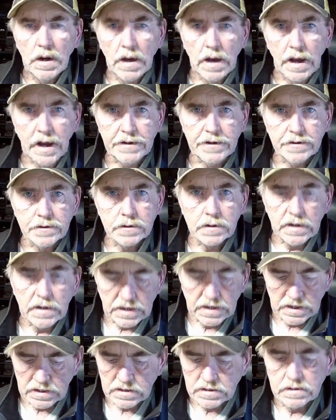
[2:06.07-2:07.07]
And you're going to
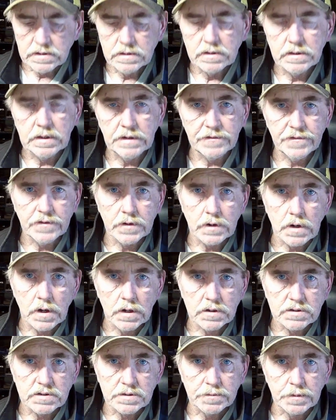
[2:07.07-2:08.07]
get different
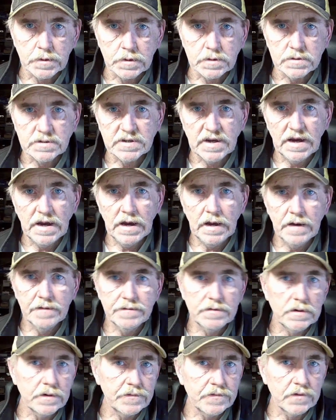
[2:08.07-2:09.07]
customers that have
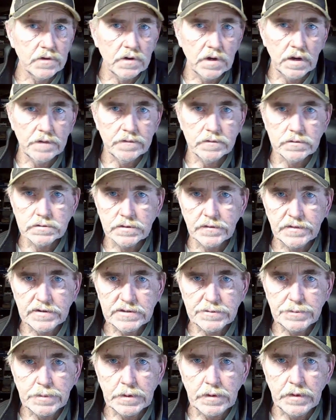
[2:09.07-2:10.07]
different levels of
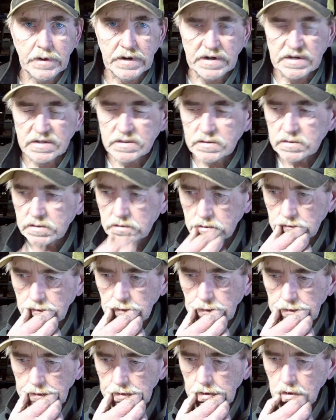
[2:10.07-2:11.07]
experience.
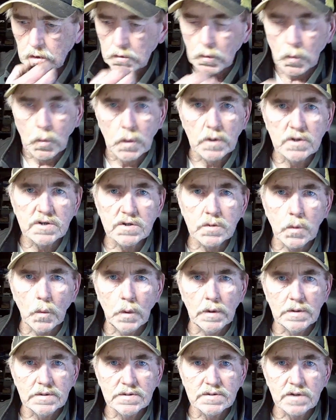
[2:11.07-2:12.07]
The, the worst
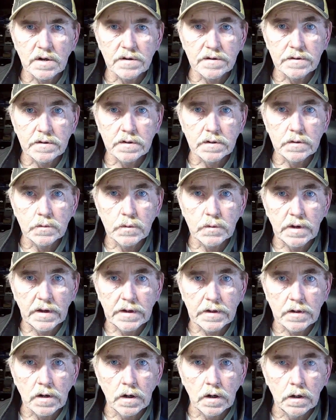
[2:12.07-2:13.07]
ones are the what I
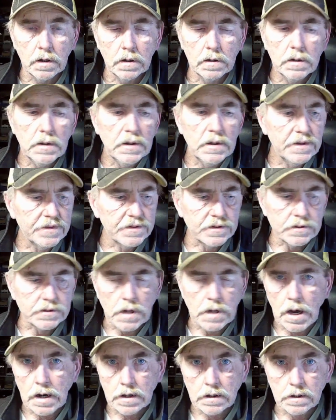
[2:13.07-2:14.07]
call the
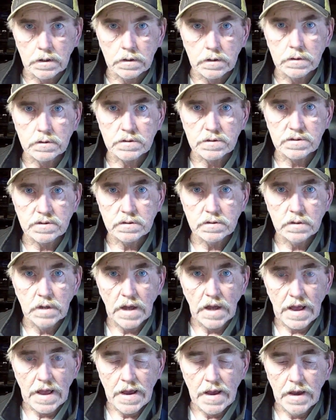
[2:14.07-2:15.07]
togglers.
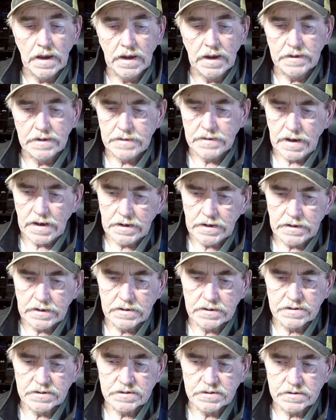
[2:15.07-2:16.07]
And that
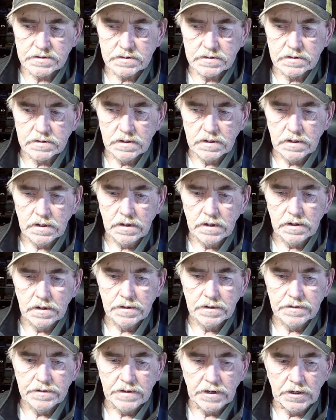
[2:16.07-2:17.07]
is
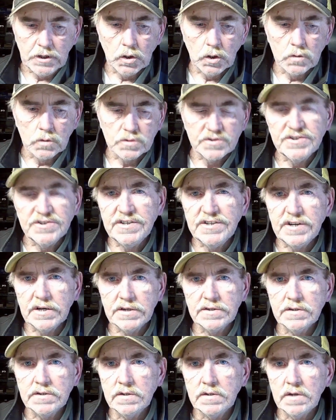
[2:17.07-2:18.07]
they know
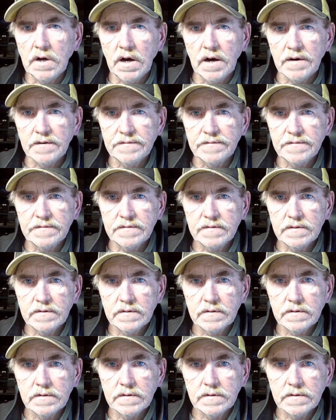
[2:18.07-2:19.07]
just enough
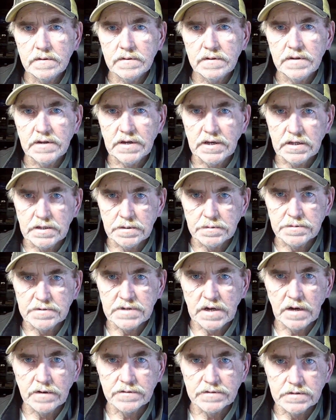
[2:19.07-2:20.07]
to get
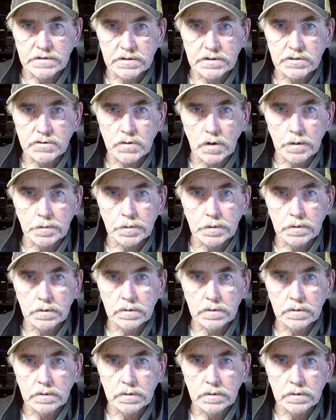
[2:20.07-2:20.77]
themselves into trouble.